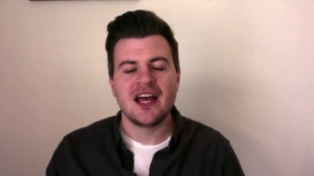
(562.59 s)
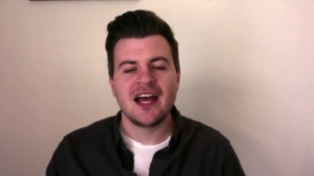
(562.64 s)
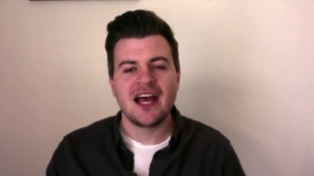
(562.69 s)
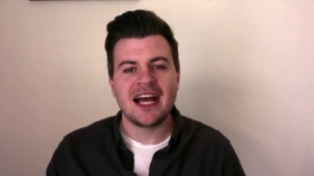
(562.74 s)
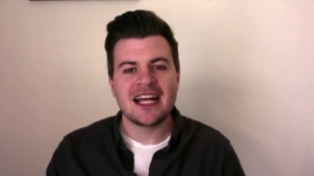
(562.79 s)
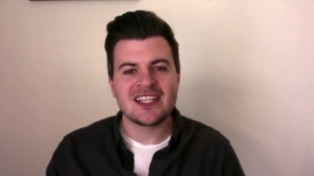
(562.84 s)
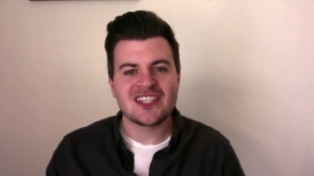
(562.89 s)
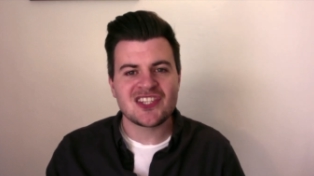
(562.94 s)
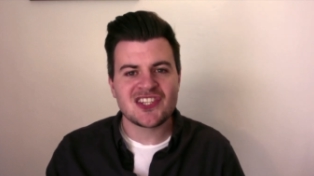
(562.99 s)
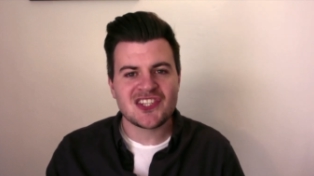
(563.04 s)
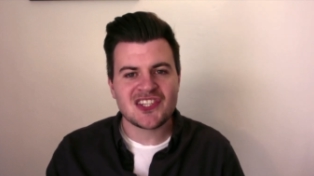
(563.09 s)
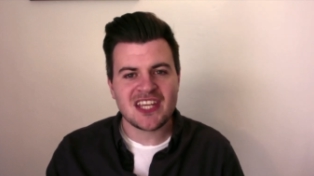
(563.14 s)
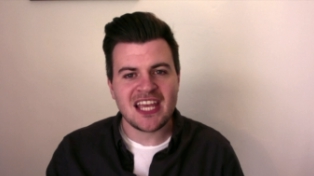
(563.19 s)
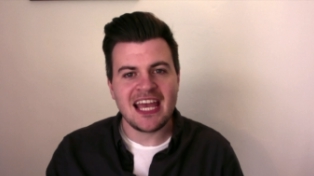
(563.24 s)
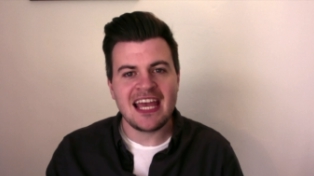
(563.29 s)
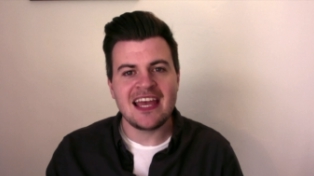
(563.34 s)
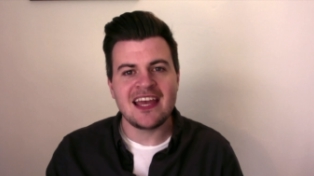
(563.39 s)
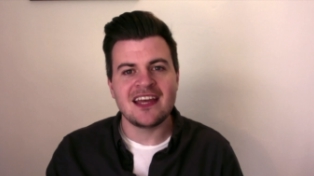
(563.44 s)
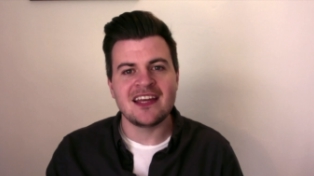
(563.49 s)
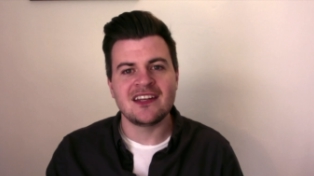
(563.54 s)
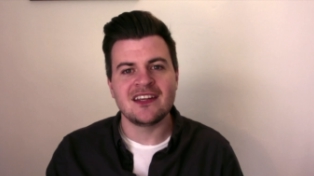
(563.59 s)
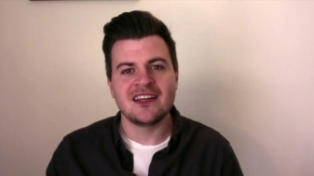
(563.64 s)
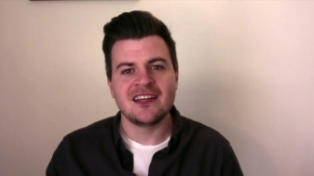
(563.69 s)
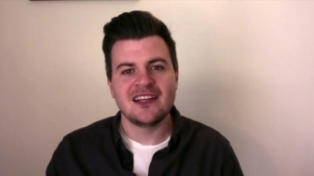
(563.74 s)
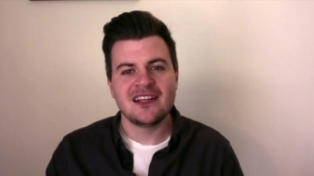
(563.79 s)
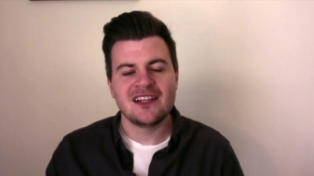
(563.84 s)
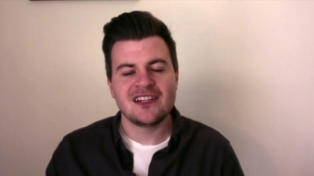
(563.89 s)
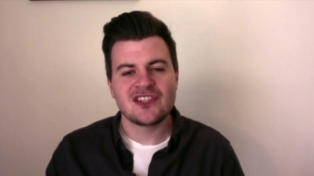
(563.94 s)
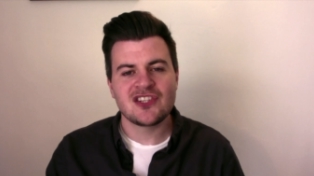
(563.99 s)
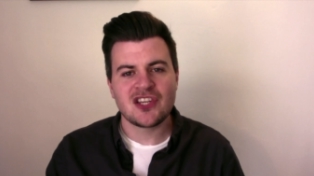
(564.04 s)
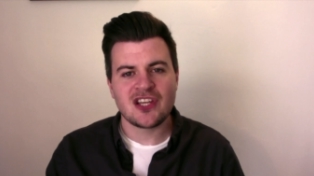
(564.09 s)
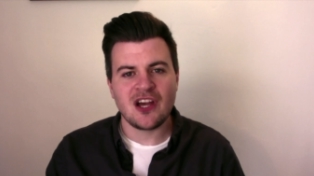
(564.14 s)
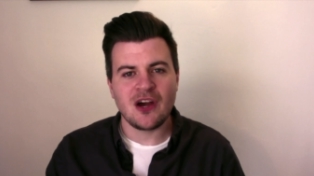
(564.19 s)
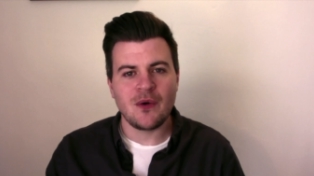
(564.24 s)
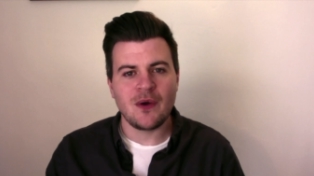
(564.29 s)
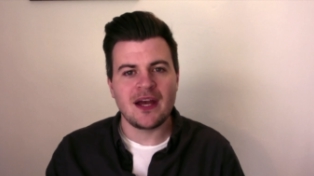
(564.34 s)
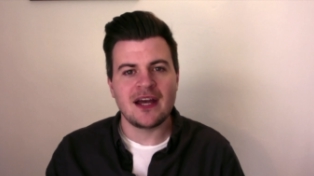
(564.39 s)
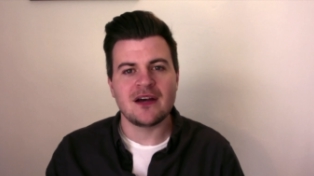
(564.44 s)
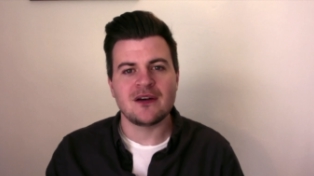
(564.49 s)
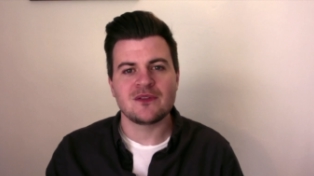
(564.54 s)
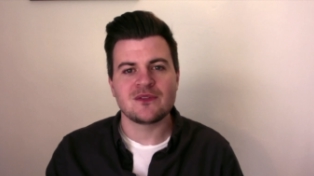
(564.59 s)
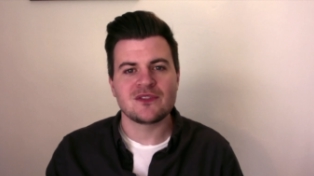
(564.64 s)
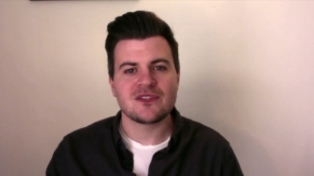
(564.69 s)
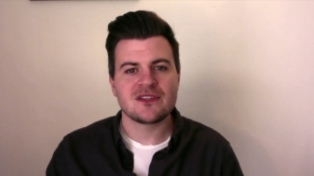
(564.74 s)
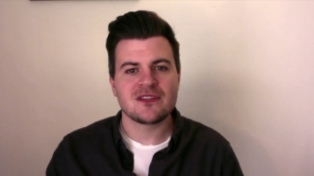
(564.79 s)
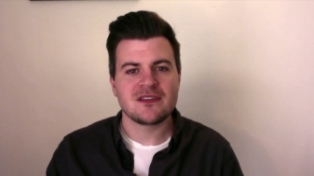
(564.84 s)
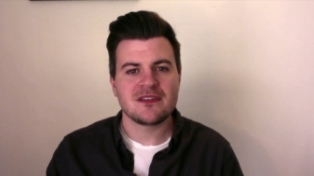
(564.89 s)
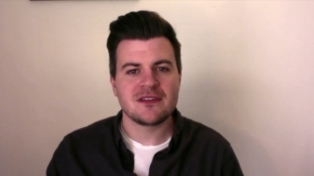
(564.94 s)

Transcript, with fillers: and scared to go out